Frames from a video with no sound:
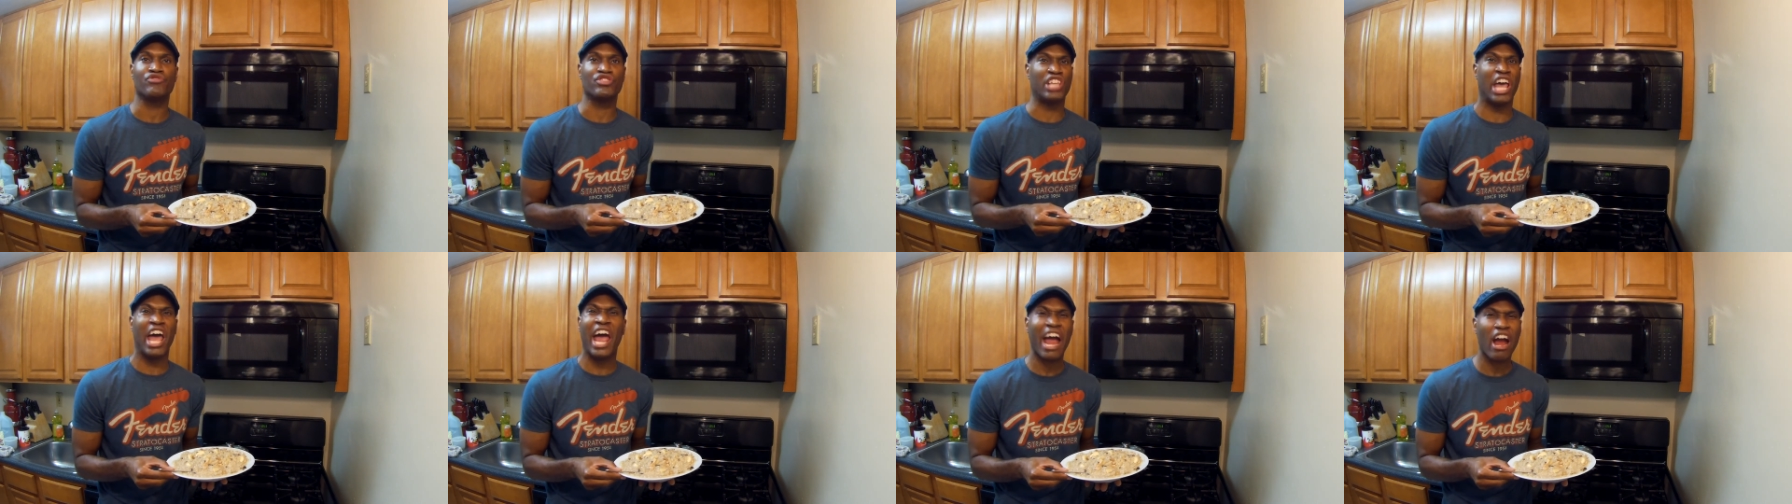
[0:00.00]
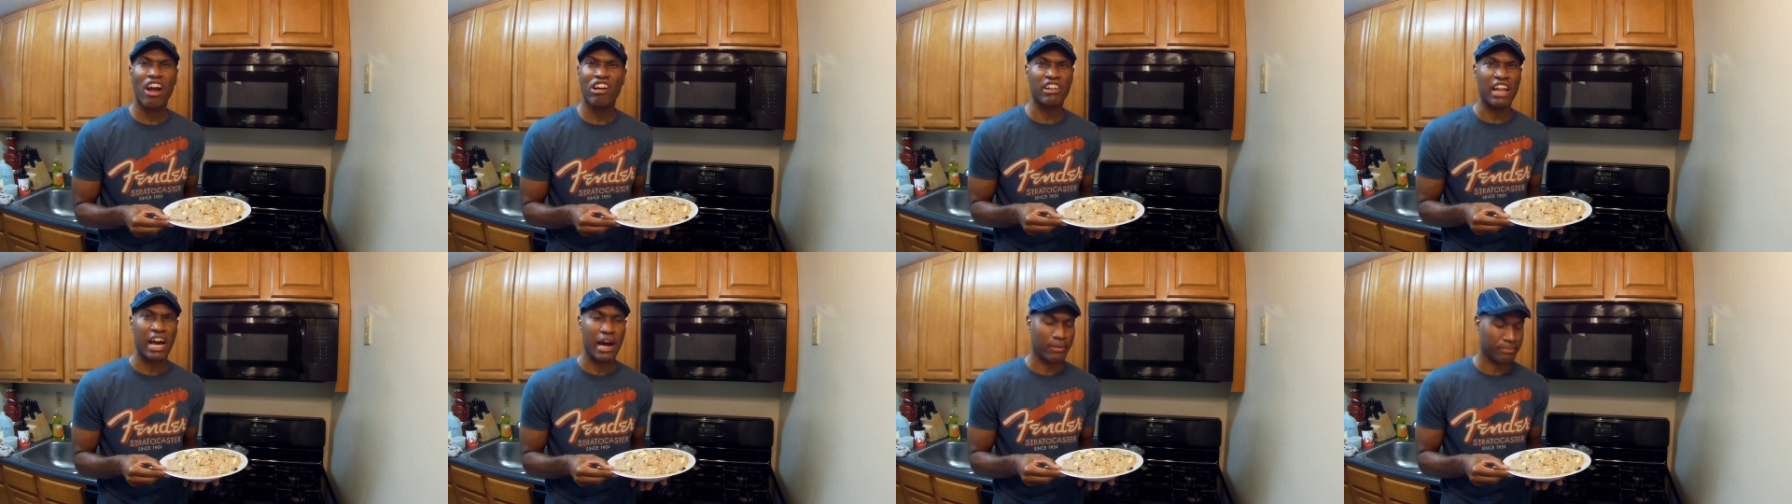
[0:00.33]
Tear
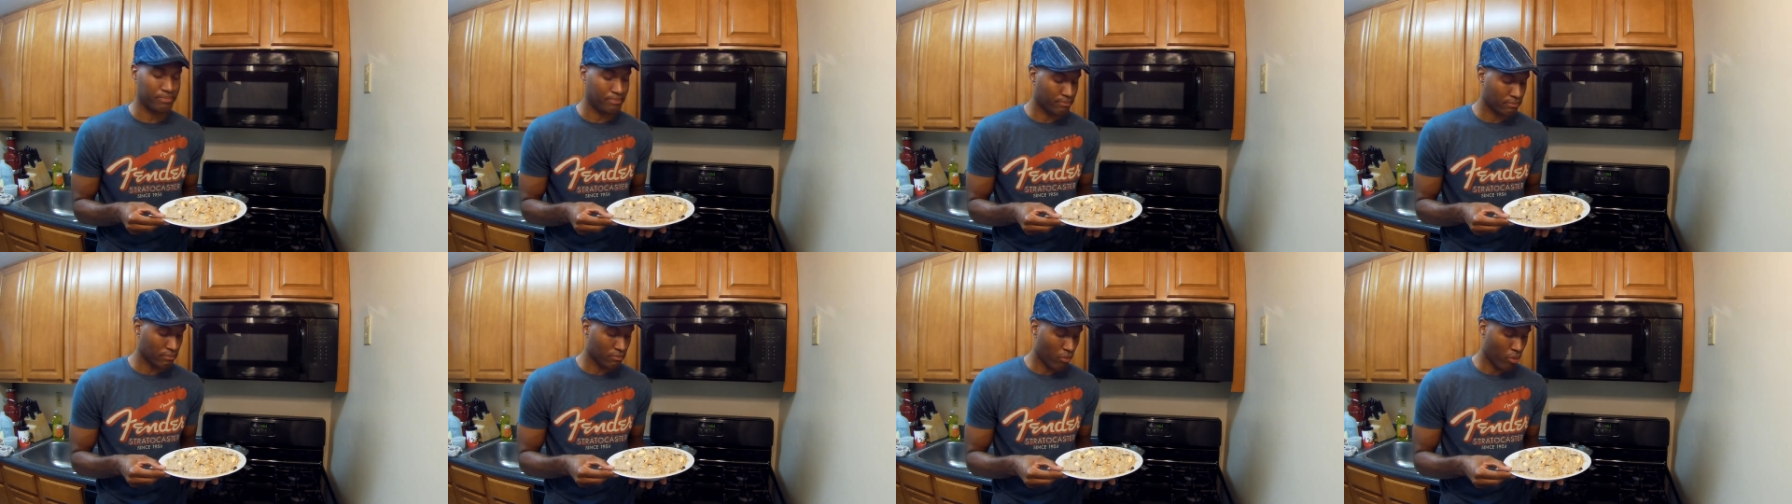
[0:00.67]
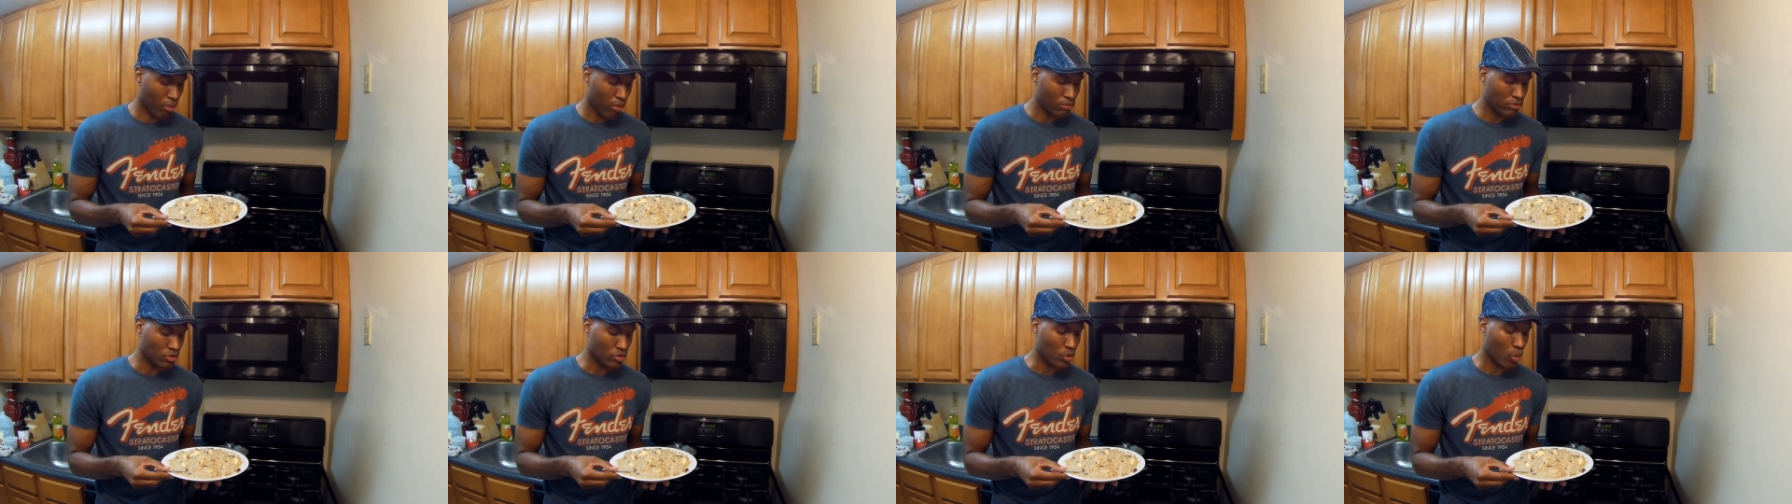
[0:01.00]
it up!
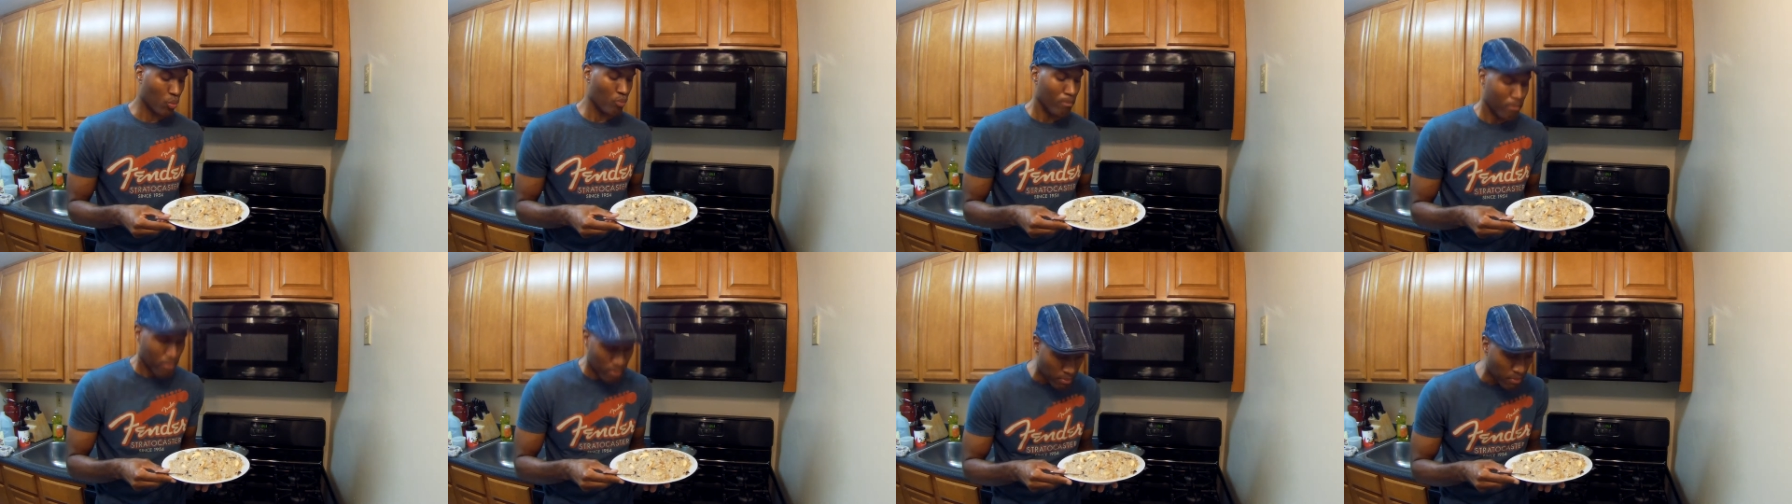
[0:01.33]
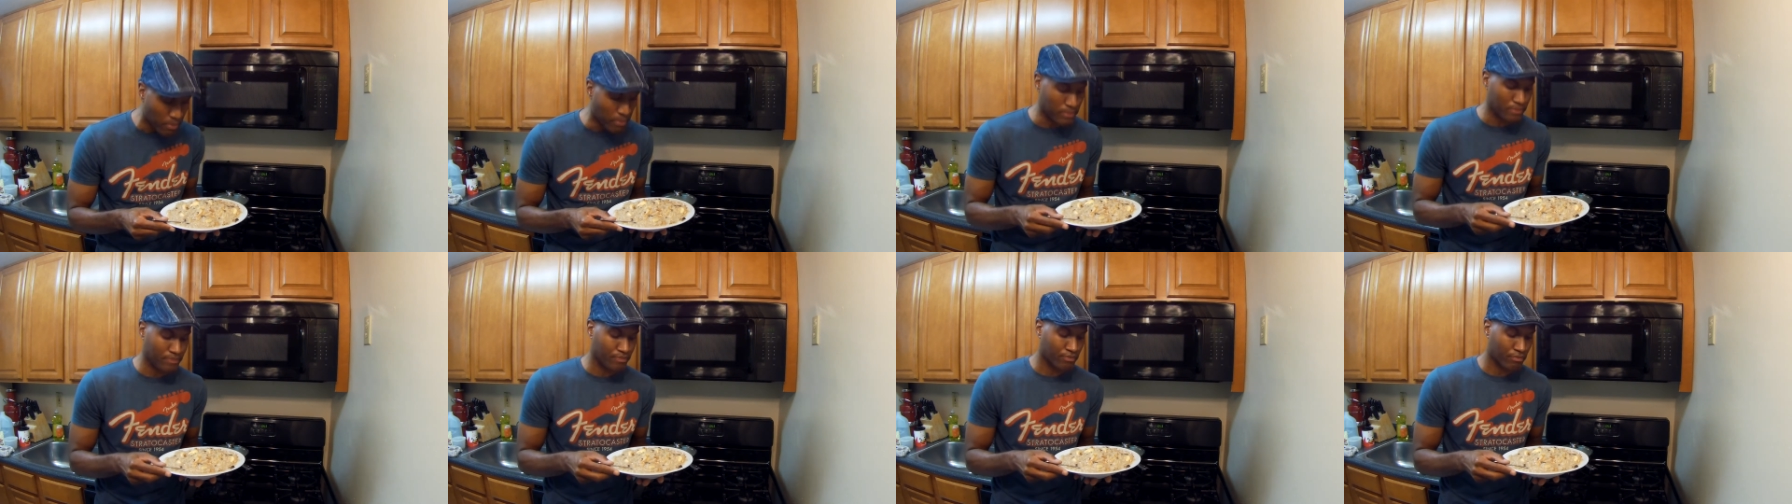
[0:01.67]

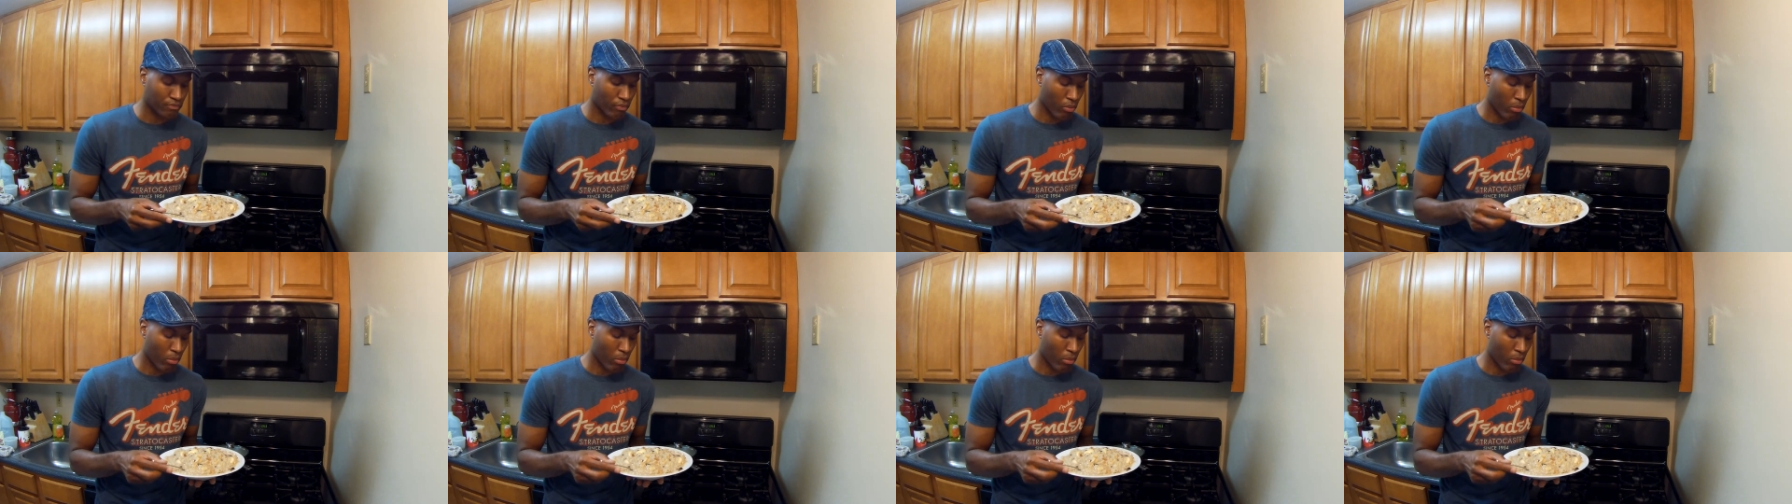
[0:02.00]
Mm.